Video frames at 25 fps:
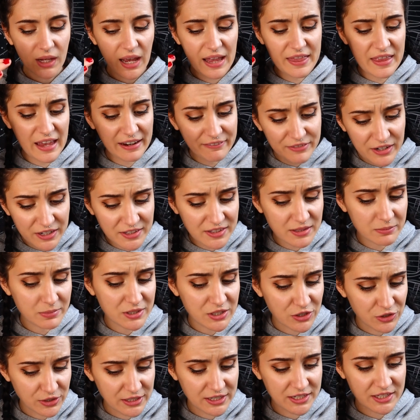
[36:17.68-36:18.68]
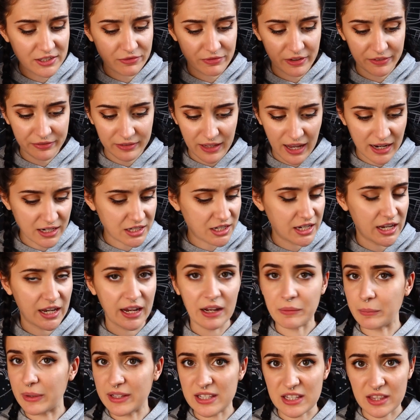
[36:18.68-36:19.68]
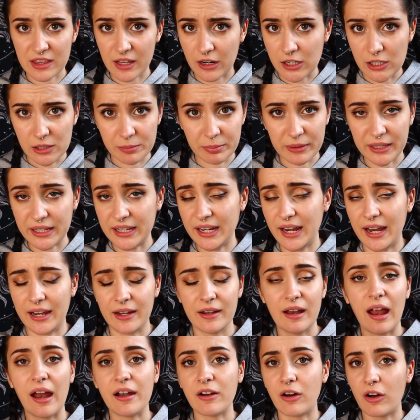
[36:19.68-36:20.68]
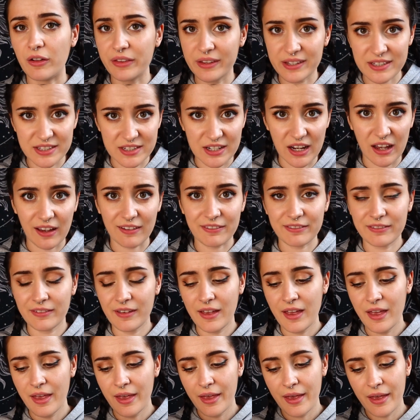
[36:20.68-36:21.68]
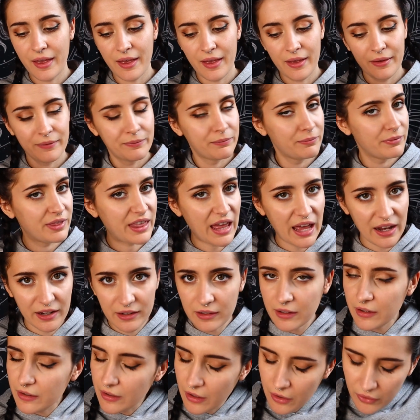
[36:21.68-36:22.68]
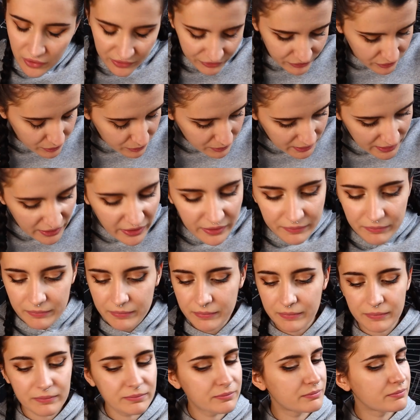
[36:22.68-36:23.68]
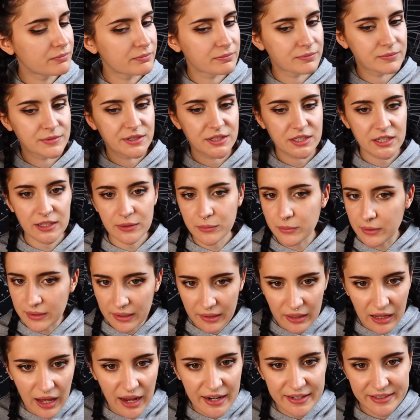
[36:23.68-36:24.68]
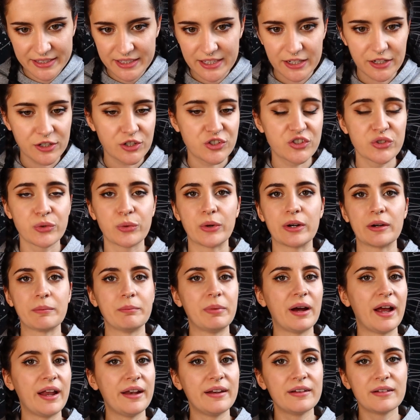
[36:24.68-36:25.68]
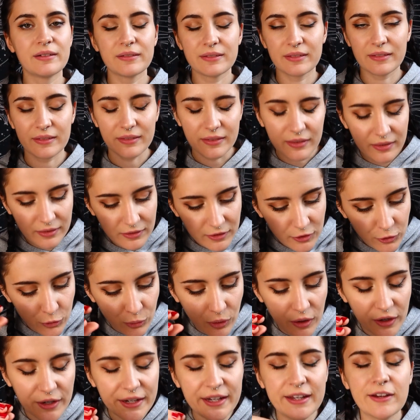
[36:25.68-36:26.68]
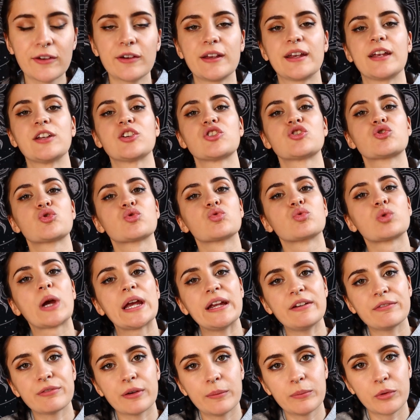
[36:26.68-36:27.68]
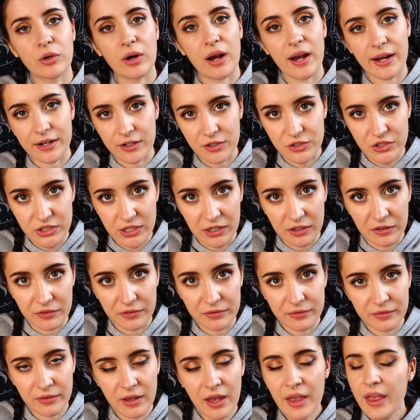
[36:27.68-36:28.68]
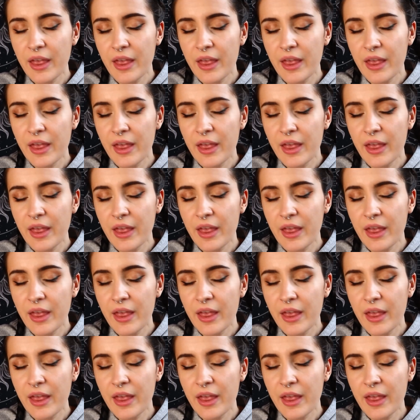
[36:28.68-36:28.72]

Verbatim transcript: and they've done some serious reflecting and went to therapy and, and all this stuff, then, you know, if you want to see what lies there, sure, but you are hearing it straight from their higher self.